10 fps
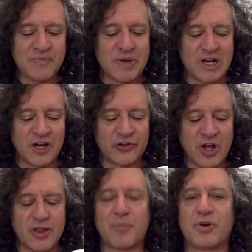because
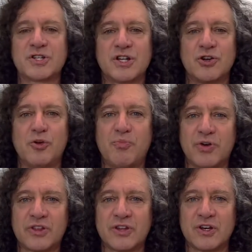the person who
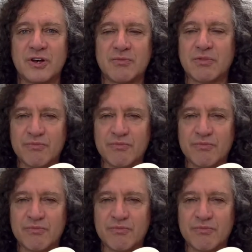put the